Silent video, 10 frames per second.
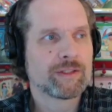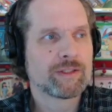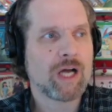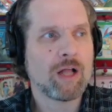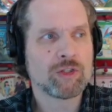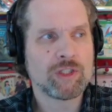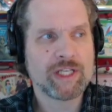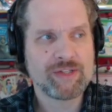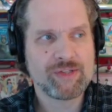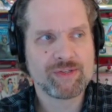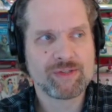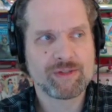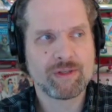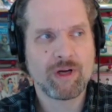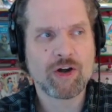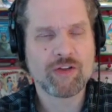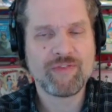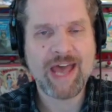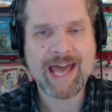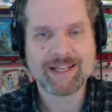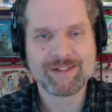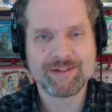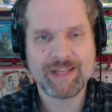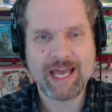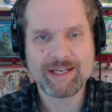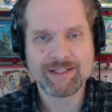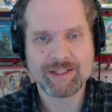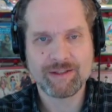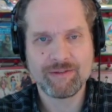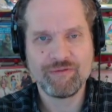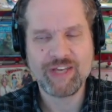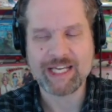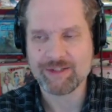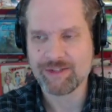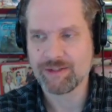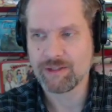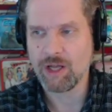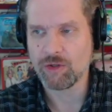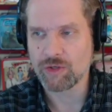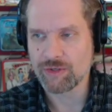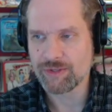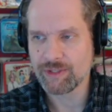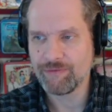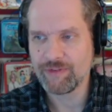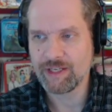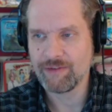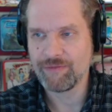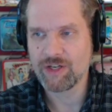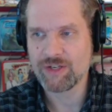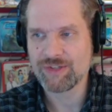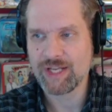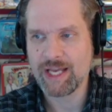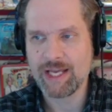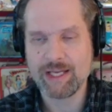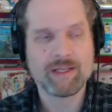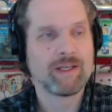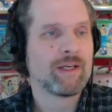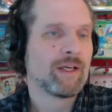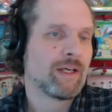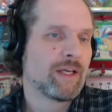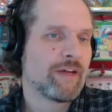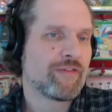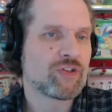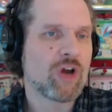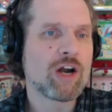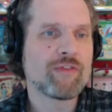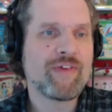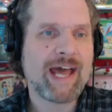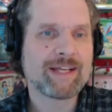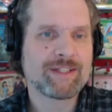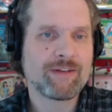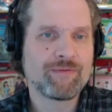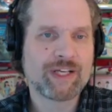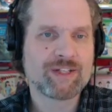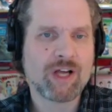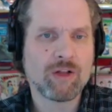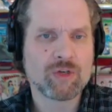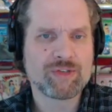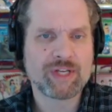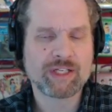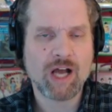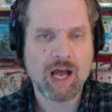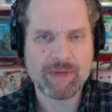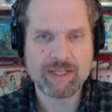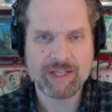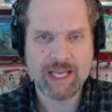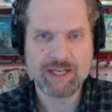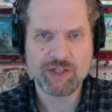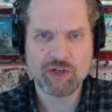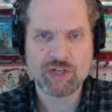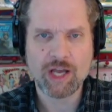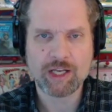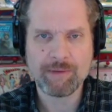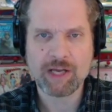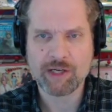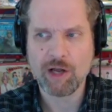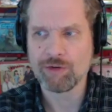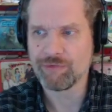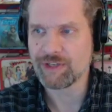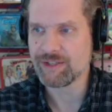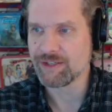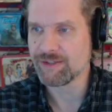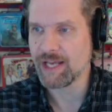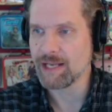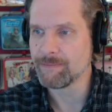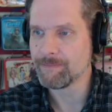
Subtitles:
colorless artifacts that fix colors. If there's artifacts that fix colors at common, then you're talking about a color fixing set.